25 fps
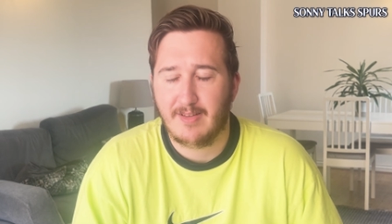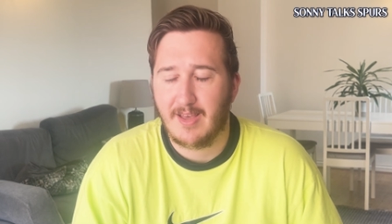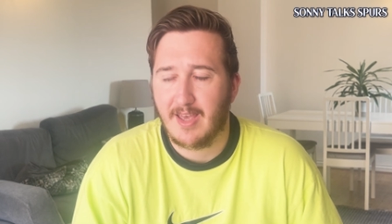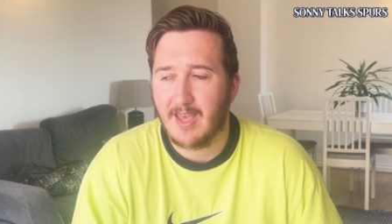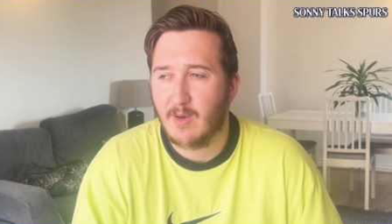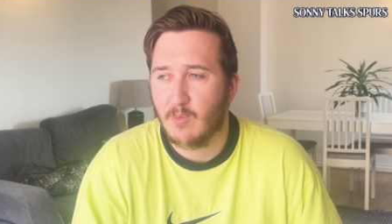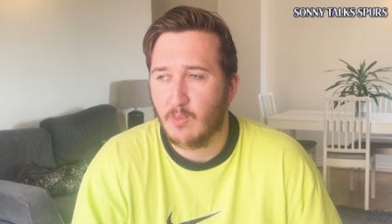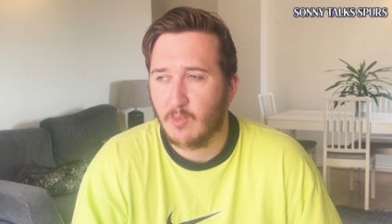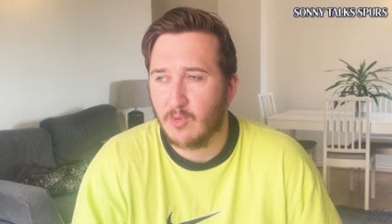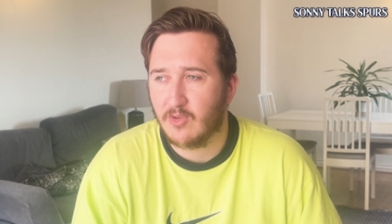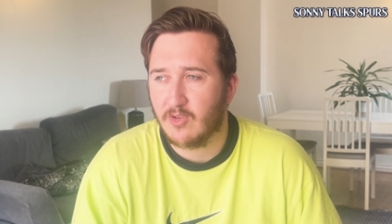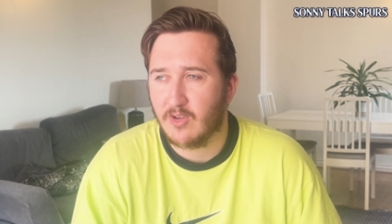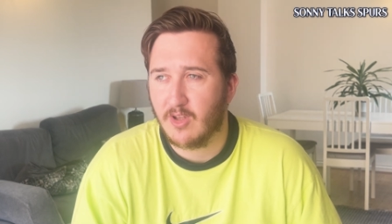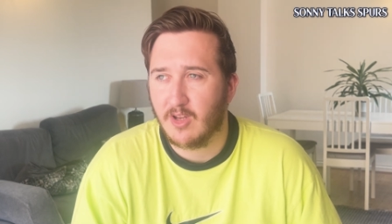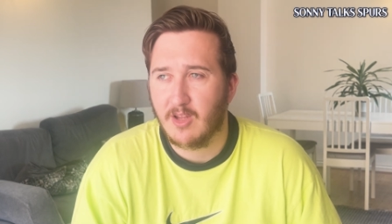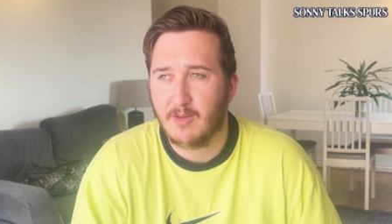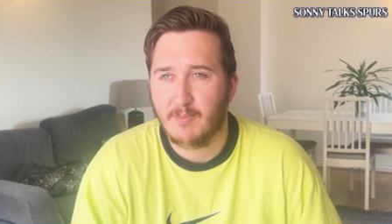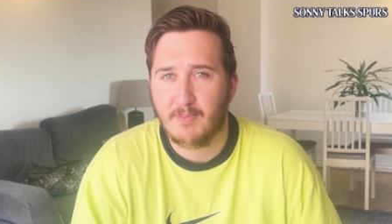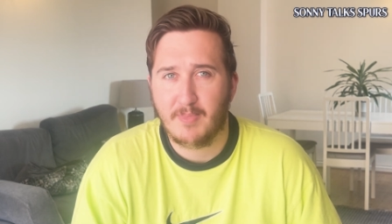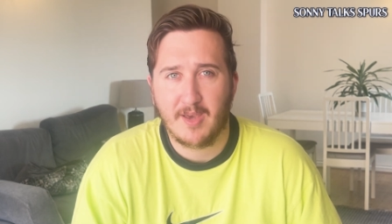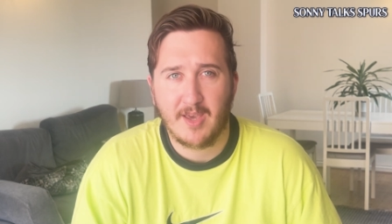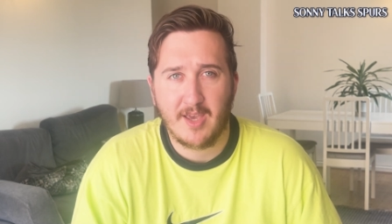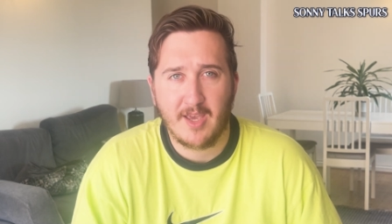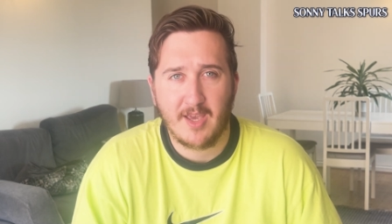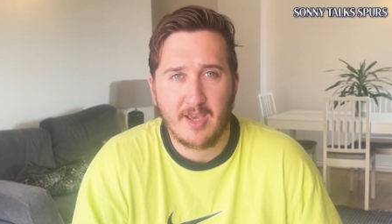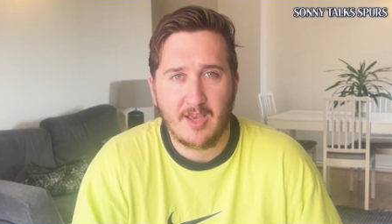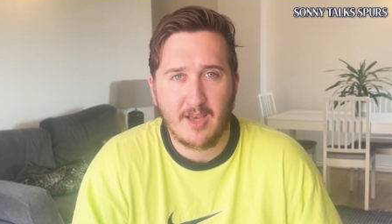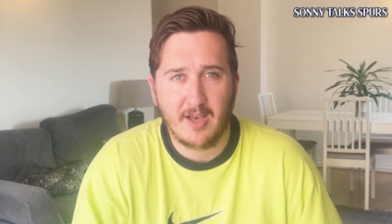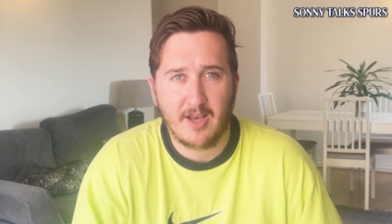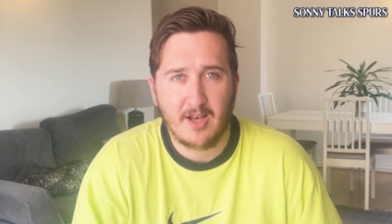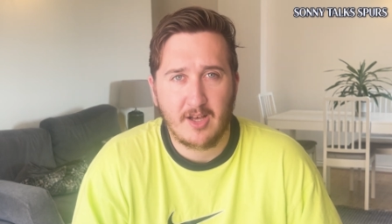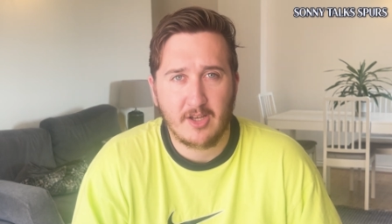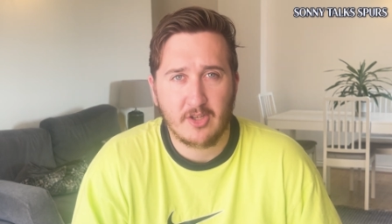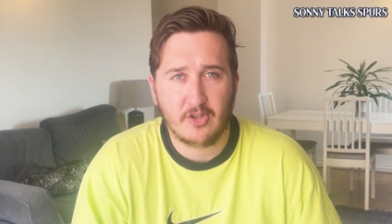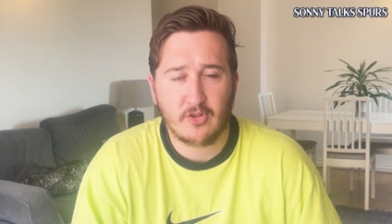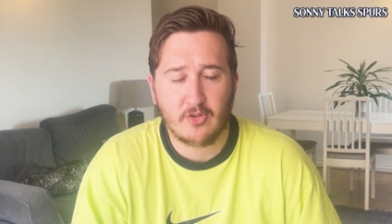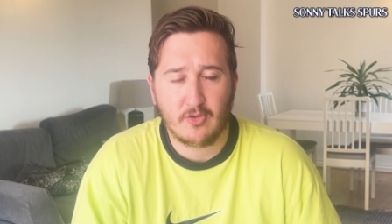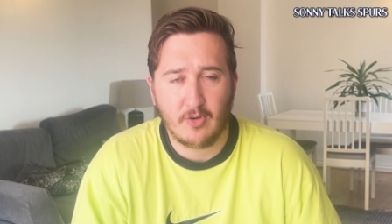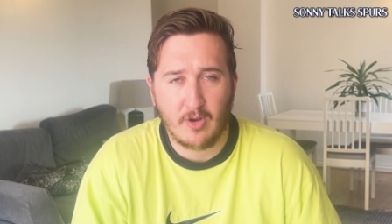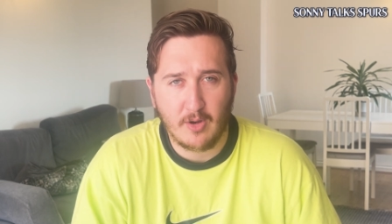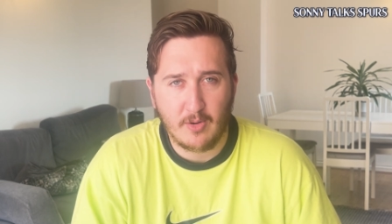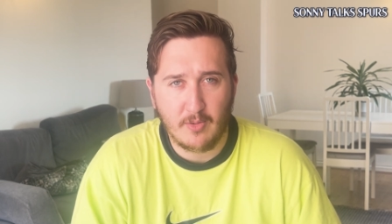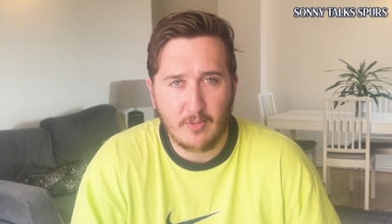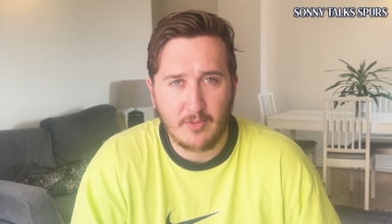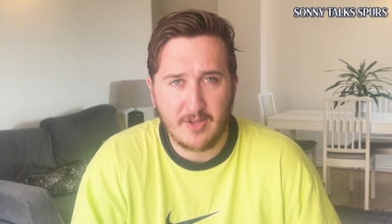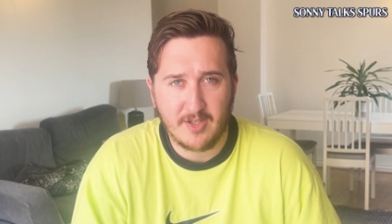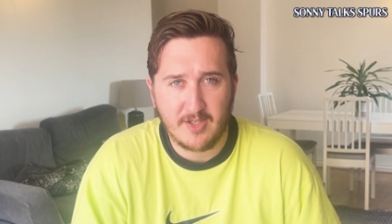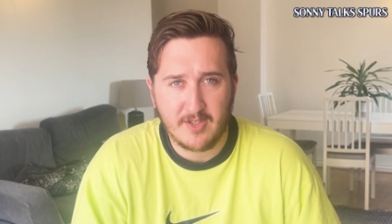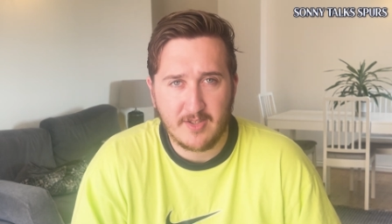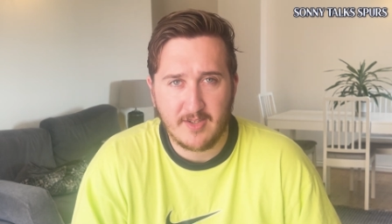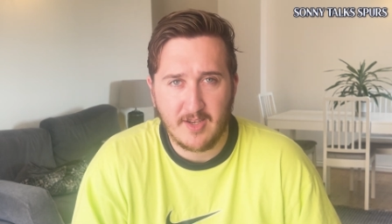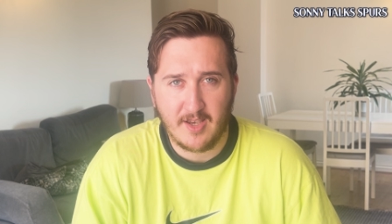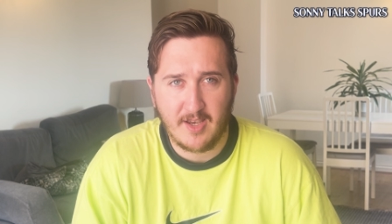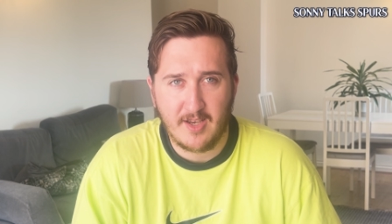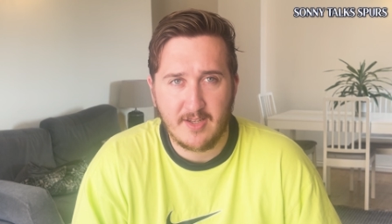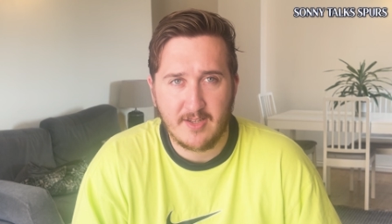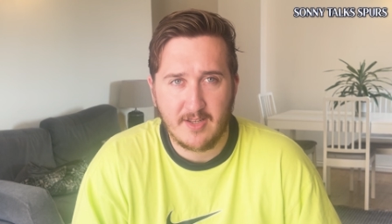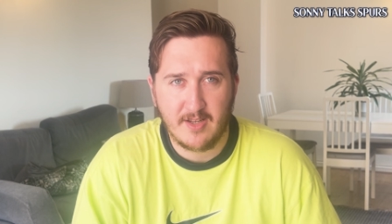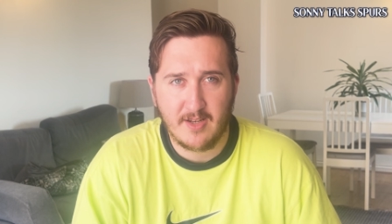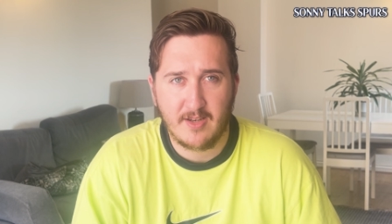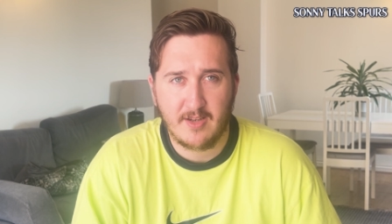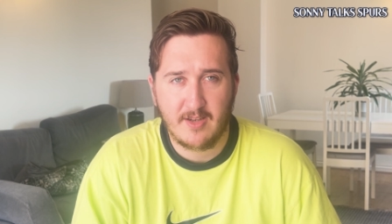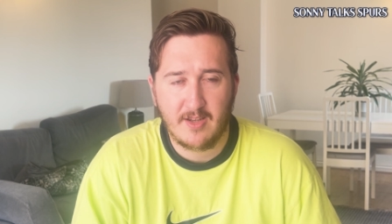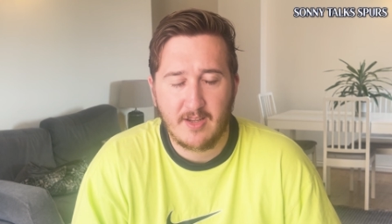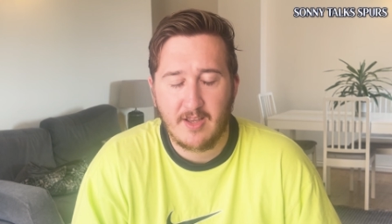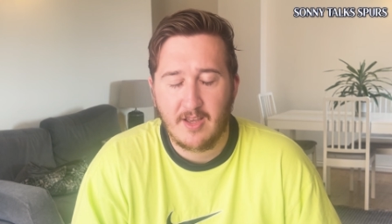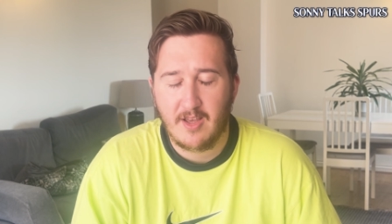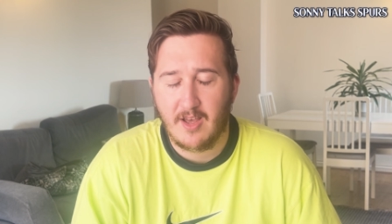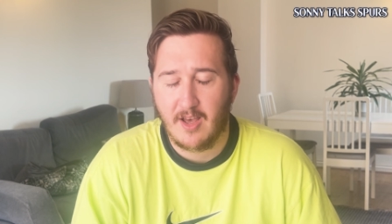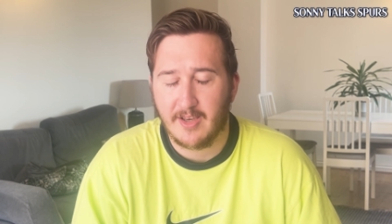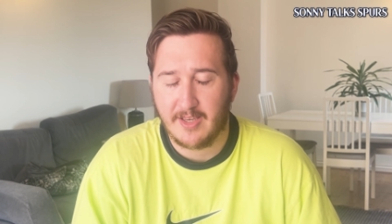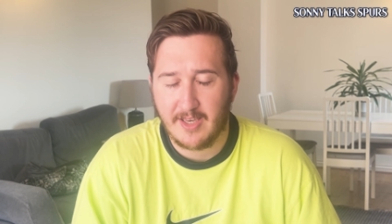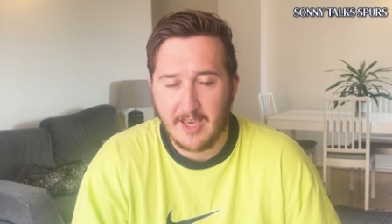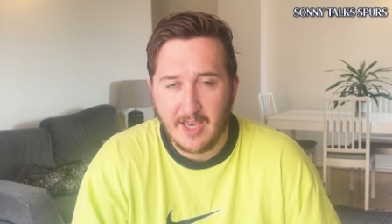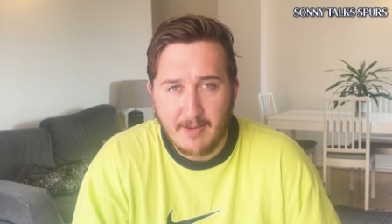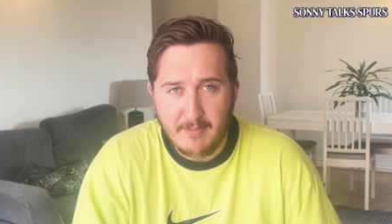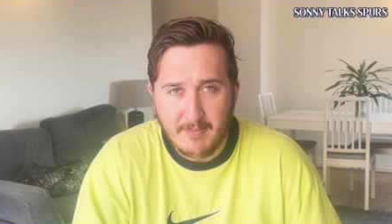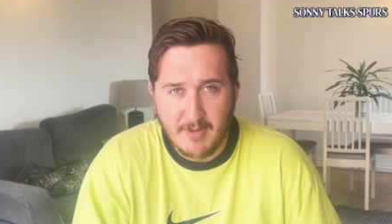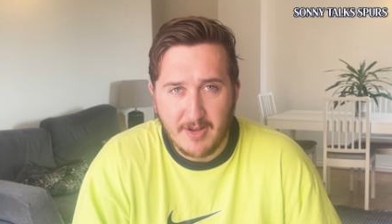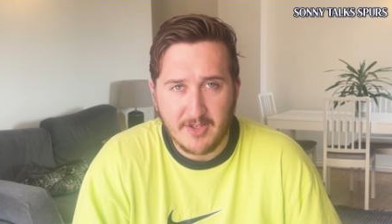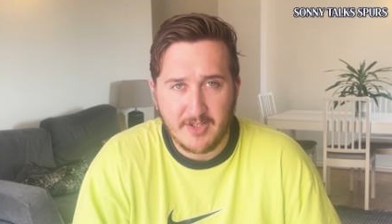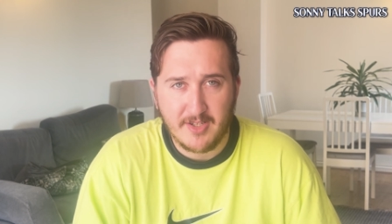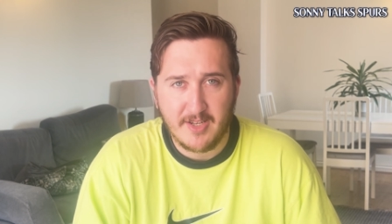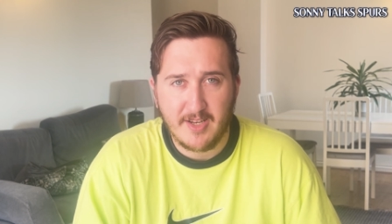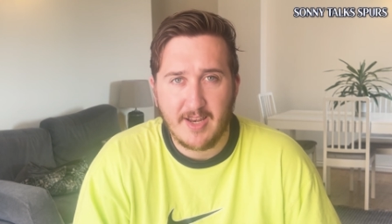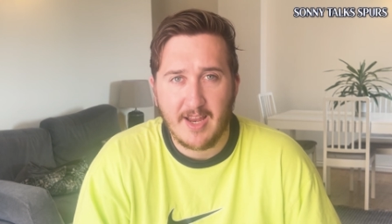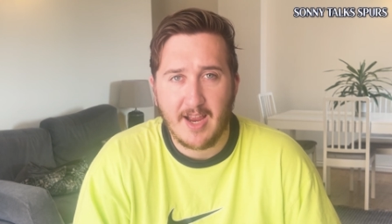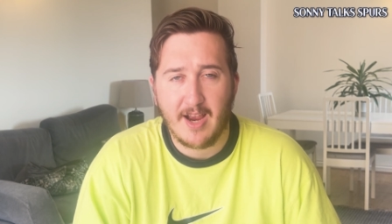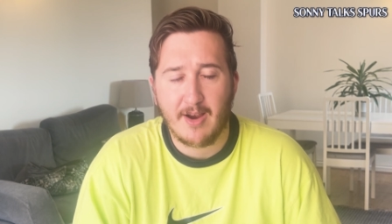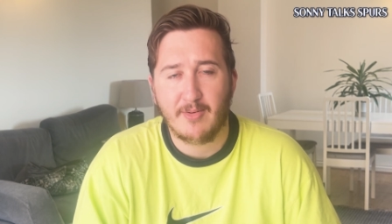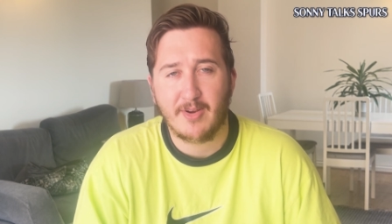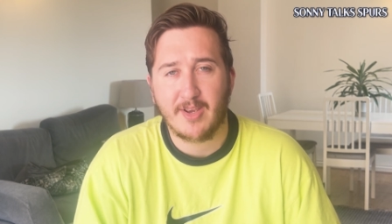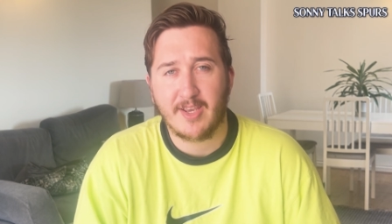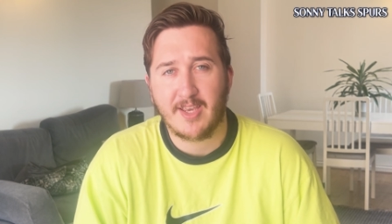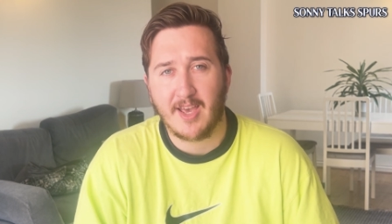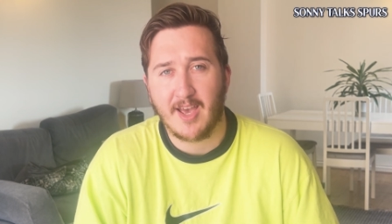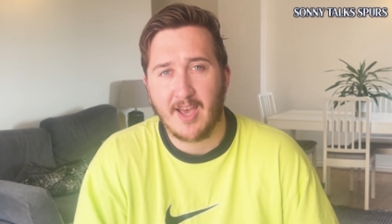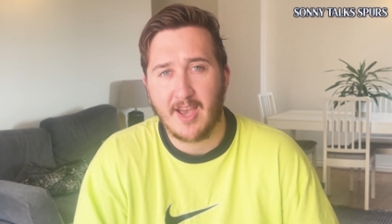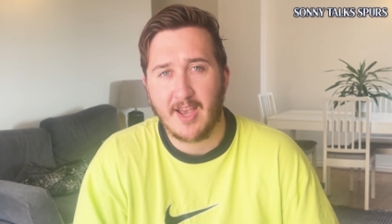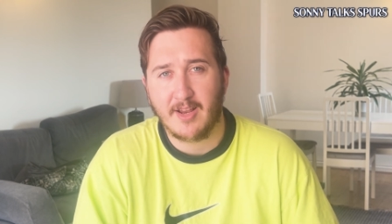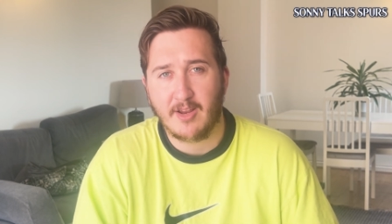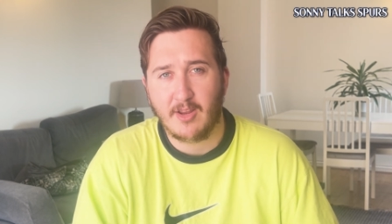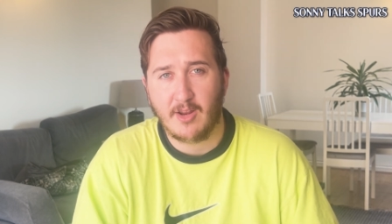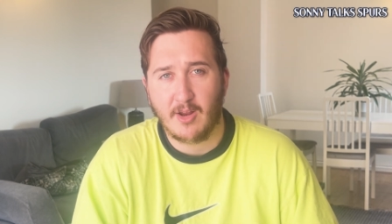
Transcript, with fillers: it was going to be a struggle this season, I keep mentioning Harry Kane.